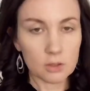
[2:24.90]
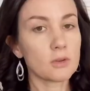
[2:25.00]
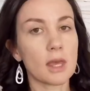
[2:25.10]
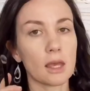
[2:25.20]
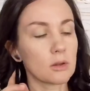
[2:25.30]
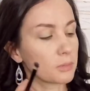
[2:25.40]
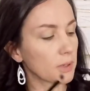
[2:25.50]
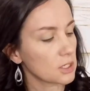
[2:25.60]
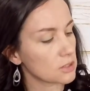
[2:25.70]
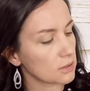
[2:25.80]
Do the angled
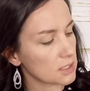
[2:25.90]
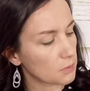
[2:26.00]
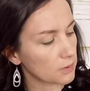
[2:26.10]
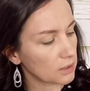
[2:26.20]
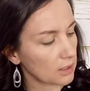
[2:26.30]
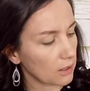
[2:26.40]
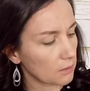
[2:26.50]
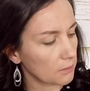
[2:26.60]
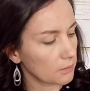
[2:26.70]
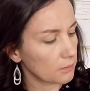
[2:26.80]
brush, and that's we're gonna
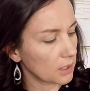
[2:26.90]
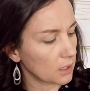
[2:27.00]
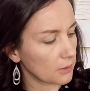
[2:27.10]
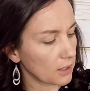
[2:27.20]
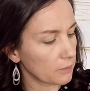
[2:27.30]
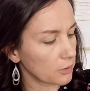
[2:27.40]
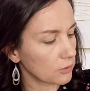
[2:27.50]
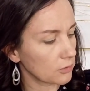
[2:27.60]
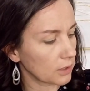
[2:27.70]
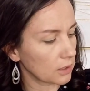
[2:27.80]
pick up our
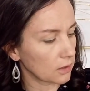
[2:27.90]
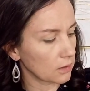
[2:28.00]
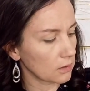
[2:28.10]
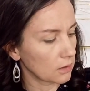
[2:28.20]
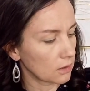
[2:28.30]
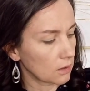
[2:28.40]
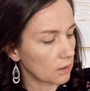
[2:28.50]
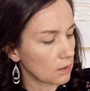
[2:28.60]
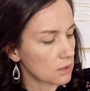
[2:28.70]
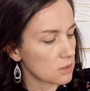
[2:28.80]
emerald green here.
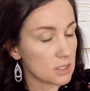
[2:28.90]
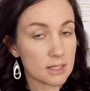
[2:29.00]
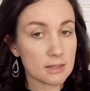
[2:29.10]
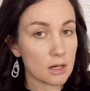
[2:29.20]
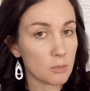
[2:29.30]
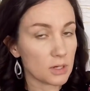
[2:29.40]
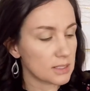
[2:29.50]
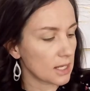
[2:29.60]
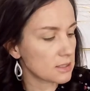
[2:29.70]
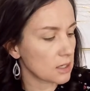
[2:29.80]
So this is our more
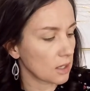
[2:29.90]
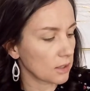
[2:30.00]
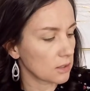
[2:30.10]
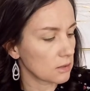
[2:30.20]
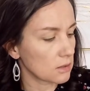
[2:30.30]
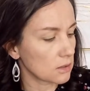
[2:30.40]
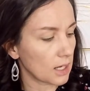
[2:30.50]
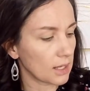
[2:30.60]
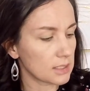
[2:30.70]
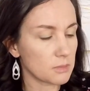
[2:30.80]
intense color.
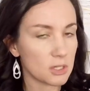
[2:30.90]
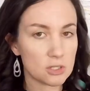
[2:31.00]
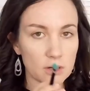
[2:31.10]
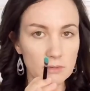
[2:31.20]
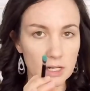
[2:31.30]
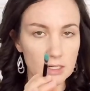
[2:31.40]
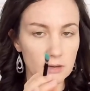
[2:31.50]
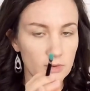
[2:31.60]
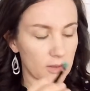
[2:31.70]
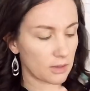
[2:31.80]
I like to make sure I've got
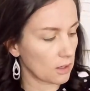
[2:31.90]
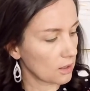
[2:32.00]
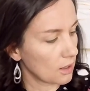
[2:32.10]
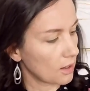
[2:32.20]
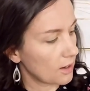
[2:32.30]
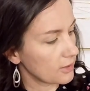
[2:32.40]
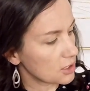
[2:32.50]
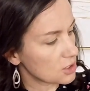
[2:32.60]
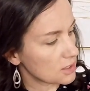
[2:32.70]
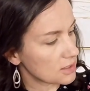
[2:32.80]
enough on there, and
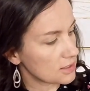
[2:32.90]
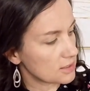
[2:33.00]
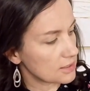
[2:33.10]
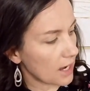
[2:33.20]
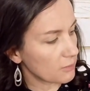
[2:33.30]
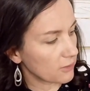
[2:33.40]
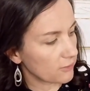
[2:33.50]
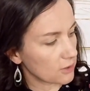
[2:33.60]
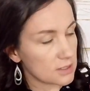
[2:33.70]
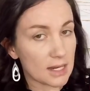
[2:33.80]
then just dab your
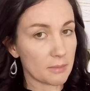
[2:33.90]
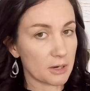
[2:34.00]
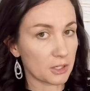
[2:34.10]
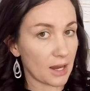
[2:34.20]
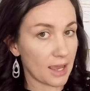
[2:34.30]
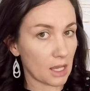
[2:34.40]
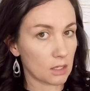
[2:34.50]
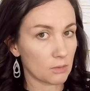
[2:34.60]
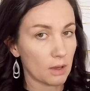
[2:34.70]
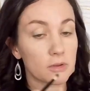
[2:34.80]
first dab on your
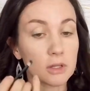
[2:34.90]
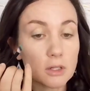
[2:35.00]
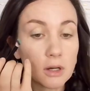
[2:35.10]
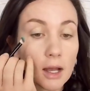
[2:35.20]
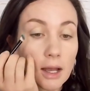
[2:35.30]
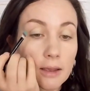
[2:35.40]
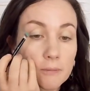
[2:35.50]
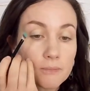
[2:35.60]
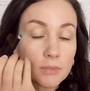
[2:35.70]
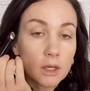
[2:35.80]
hand rather than your eye.
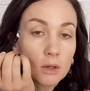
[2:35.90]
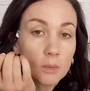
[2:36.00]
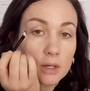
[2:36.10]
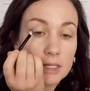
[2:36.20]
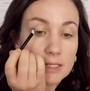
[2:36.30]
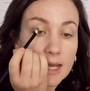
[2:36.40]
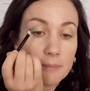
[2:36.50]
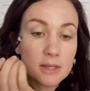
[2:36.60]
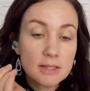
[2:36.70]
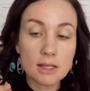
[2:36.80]
We're going to
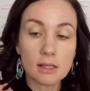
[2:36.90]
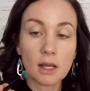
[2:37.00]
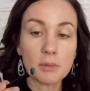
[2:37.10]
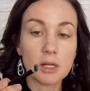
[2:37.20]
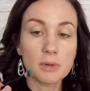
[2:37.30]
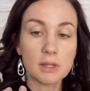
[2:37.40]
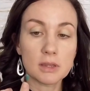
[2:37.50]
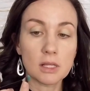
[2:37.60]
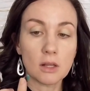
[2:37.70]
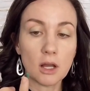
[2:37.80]
tap this in. I'm going to put
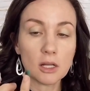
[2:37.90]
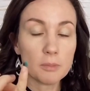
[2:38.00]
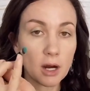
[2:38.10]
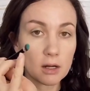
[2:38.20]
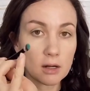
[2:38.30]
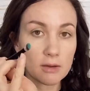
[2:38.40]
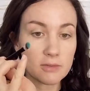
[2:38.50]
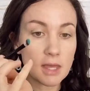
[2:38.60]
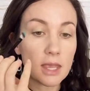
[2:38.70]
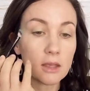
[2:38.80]
the longer part
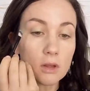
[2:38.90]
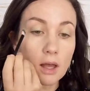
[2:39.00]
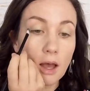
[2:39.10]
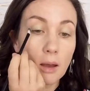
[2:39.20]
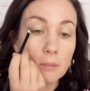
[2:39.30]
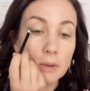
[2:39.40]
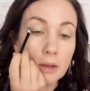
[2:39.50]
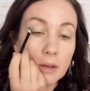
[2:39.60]
of the angle up.